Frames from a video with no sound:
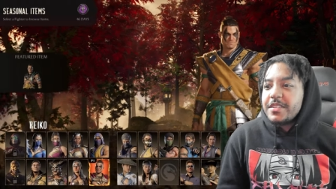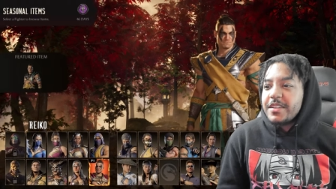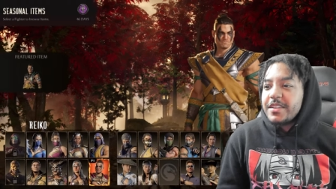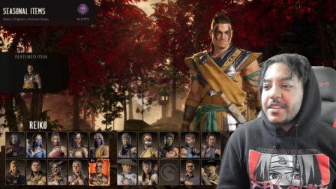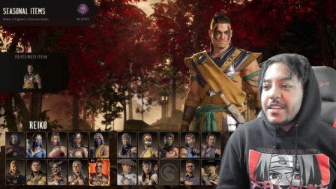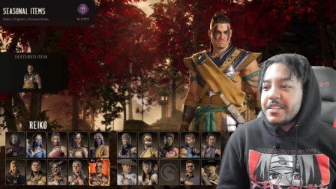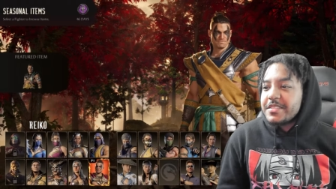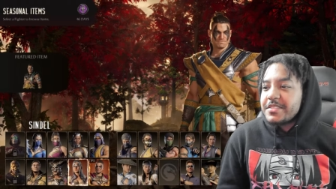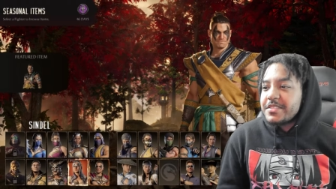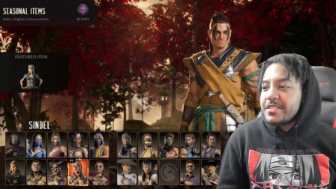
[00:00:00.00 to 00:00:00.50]
and
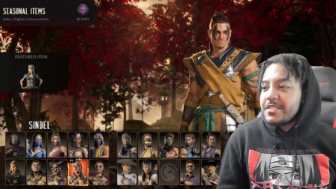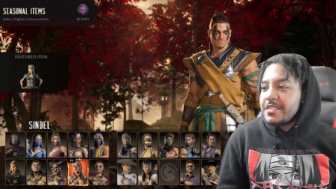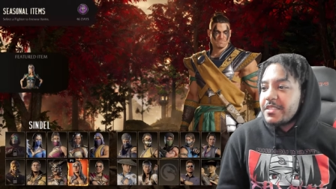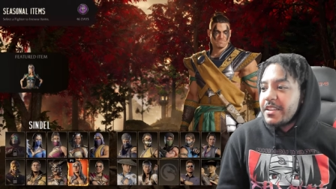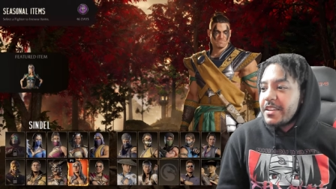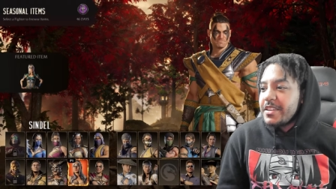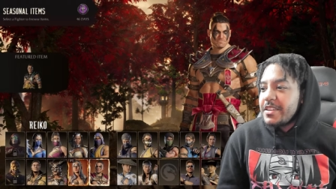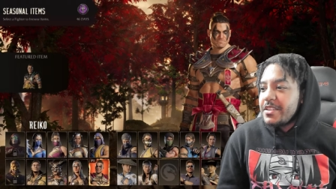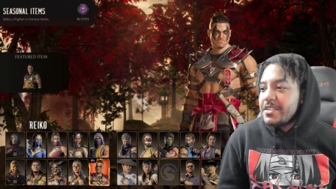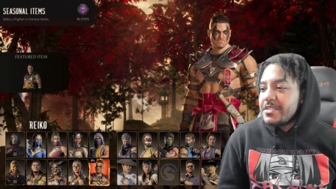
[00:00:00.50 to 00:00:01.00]
that's it.
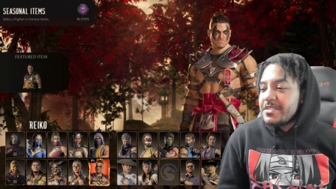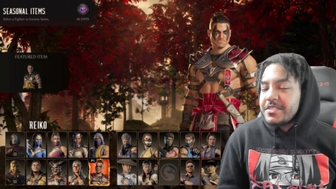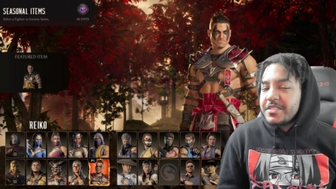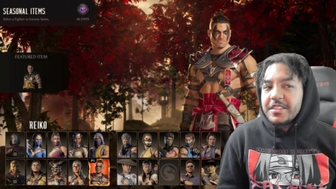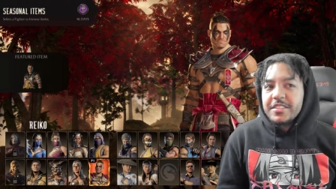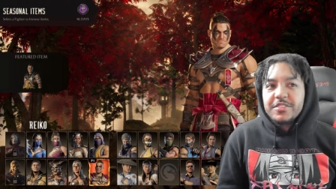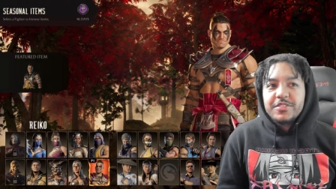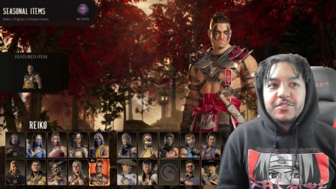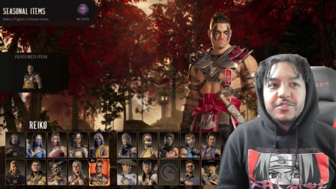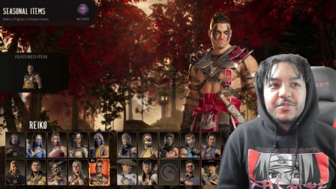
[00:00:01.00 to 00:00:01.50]
Like his
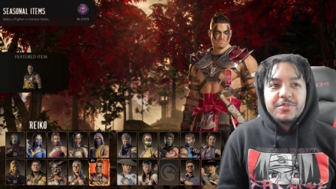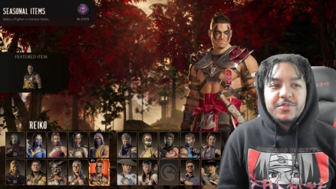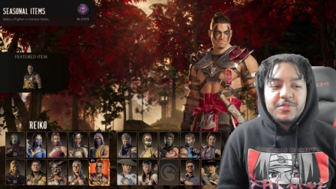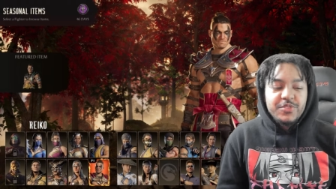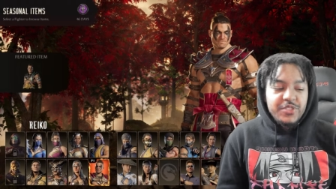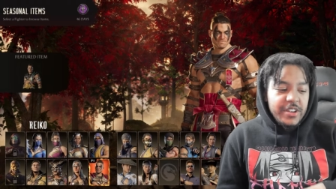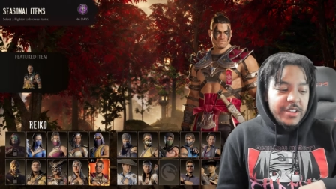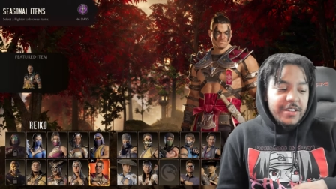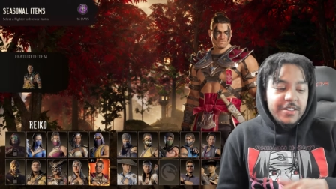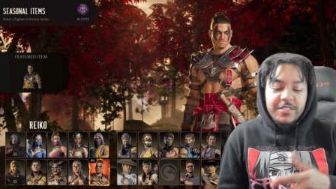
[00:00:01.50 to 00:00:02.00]
skin
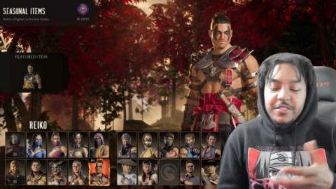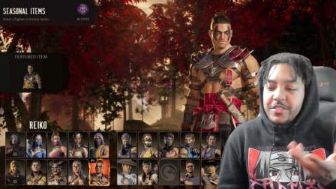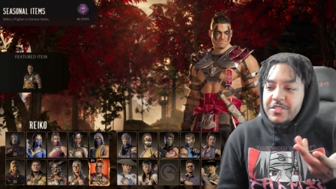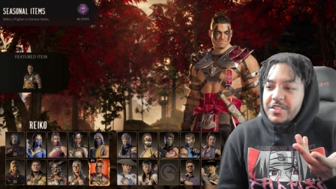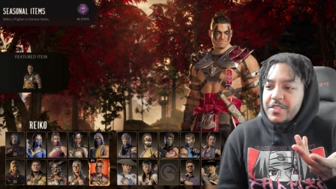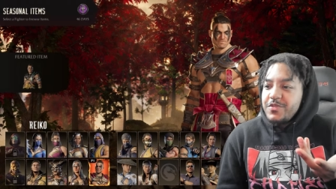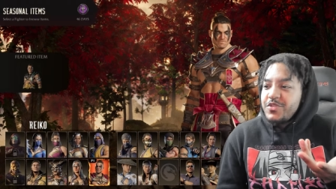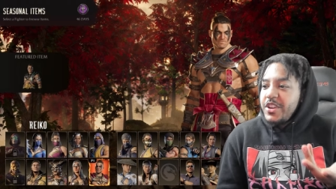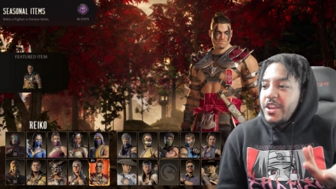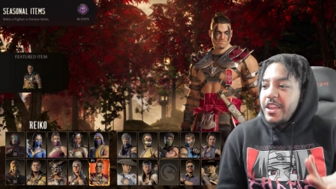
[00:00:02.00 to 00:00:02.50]
change doesn't
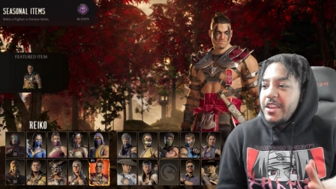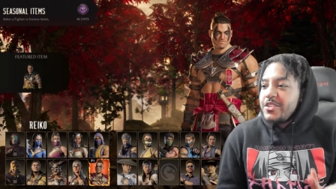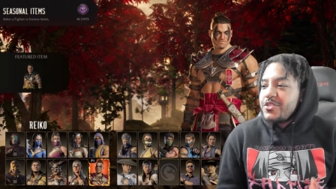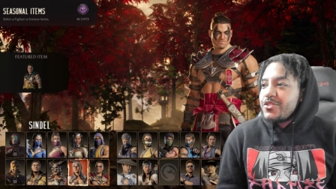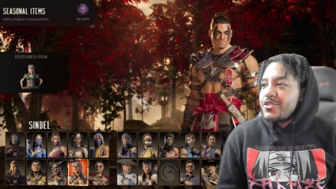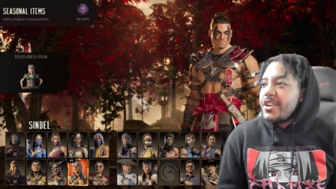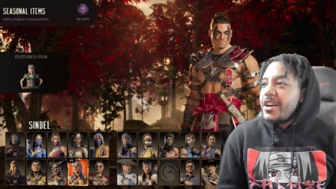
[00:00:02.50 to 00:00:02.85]
even change or